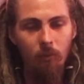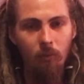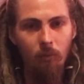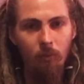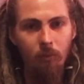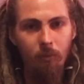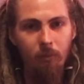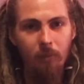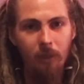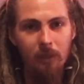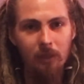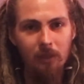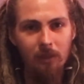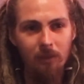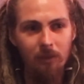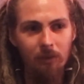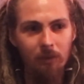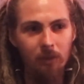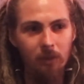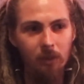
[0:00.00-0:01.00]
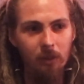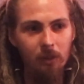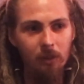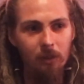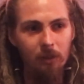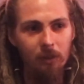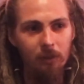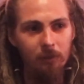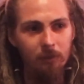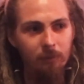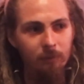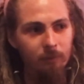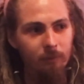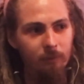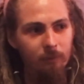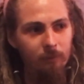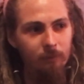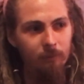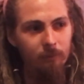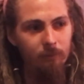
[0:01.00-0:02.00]
basically
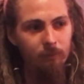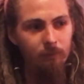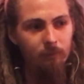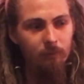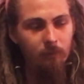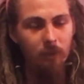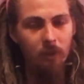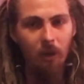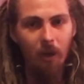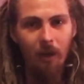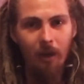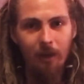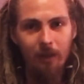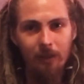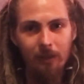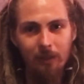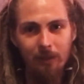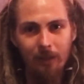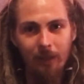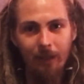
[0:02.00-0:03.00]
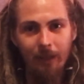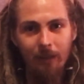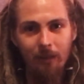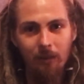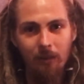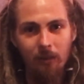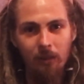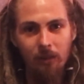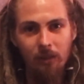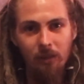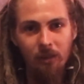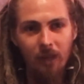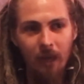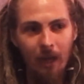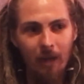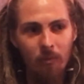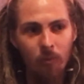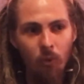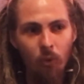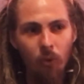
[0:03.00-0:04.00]
God is like a
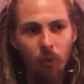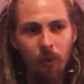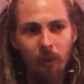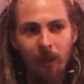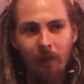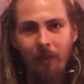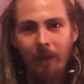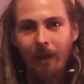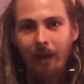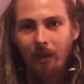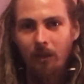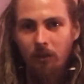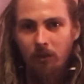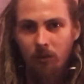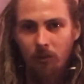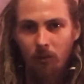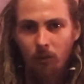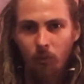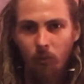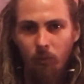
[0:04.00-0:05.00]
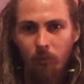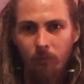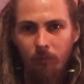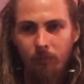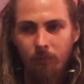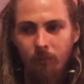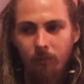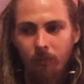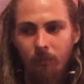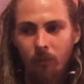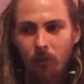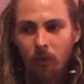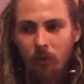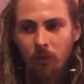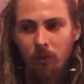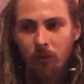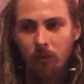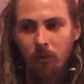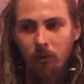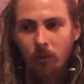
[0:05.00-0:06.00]
cyborg, and that
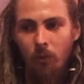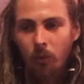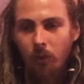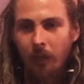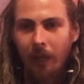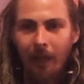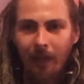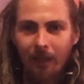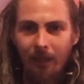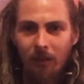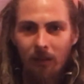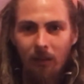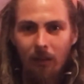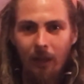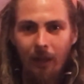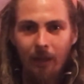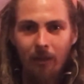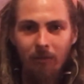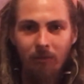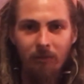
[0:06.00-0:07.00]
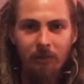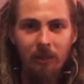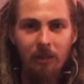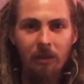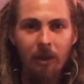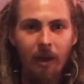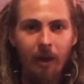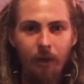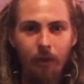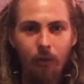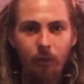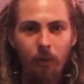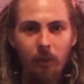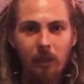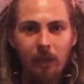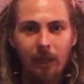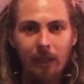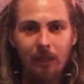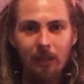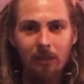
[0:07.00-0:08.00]
organic life did not
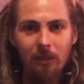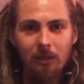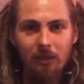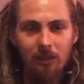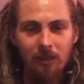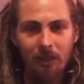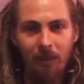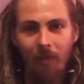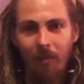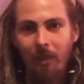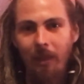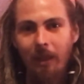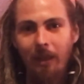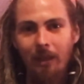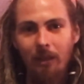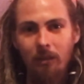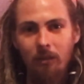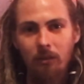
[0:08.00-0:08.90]
create synthetic